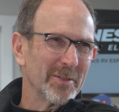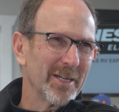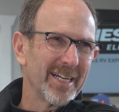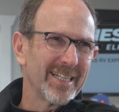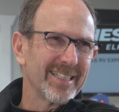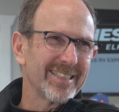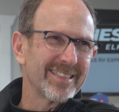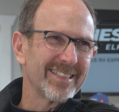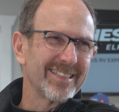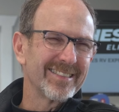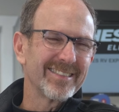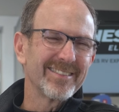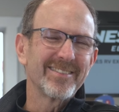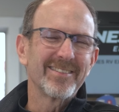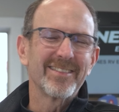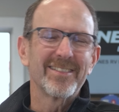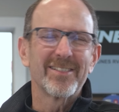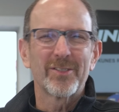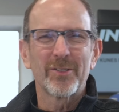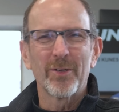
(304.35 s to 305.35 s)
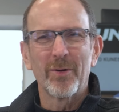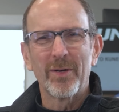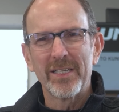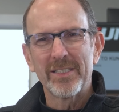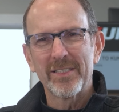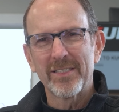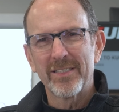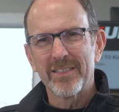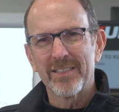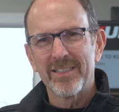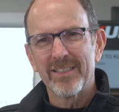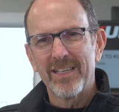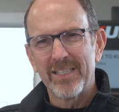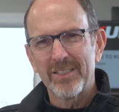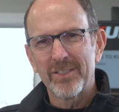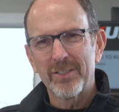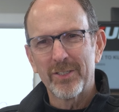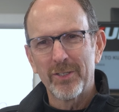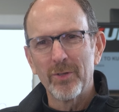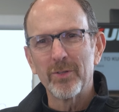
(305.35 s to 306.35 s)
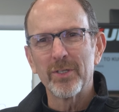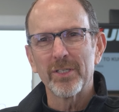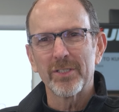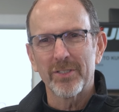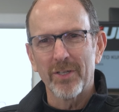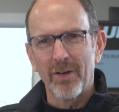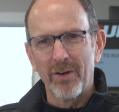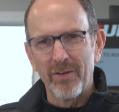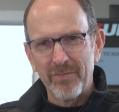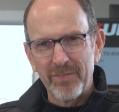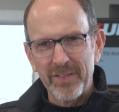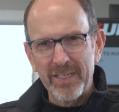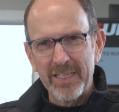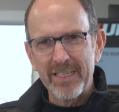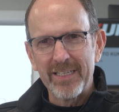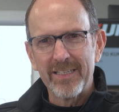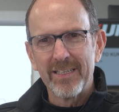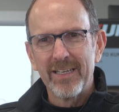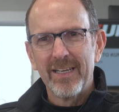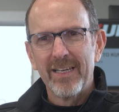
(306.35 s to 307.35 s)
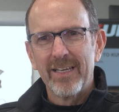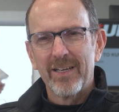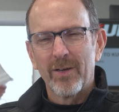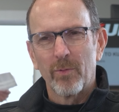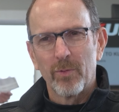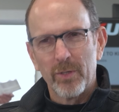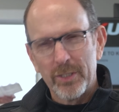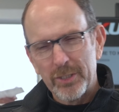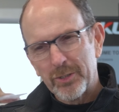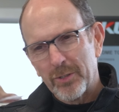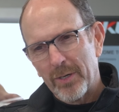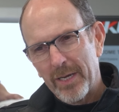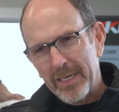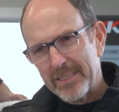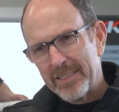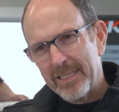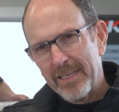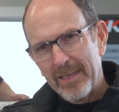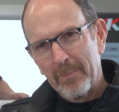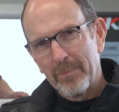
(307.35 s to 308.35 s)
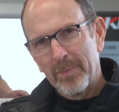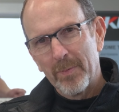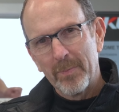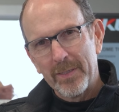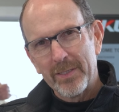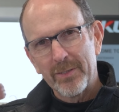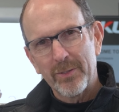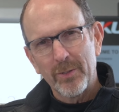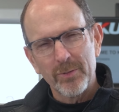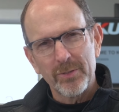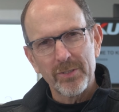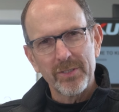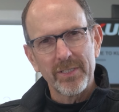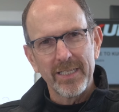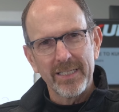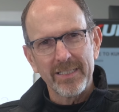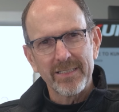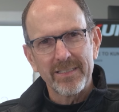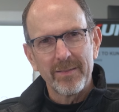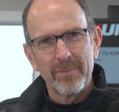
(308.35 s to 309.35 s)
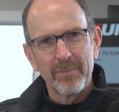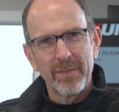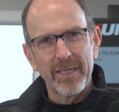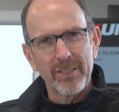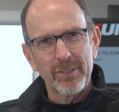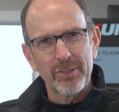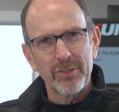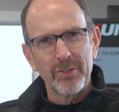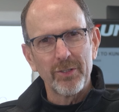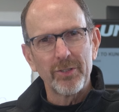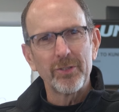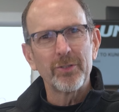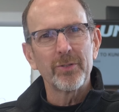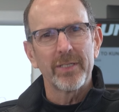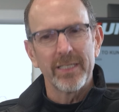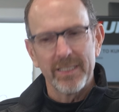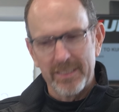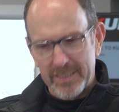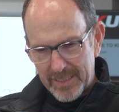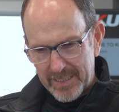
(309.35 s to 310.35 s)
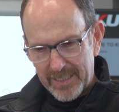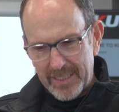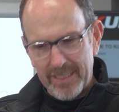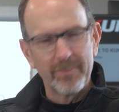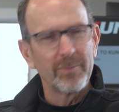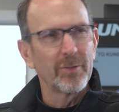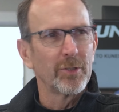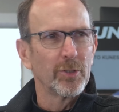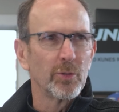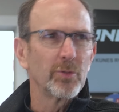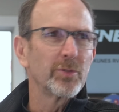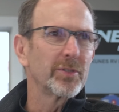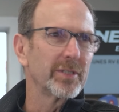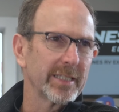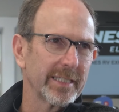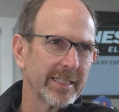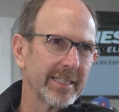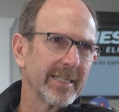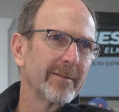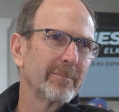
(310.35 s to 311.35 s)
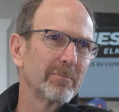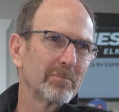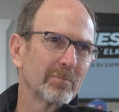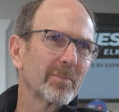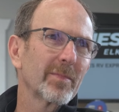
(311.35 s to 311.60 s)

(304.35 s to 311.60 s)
right? And so as Kunes RV, we're trying to implement those things that make sure you get to keep using it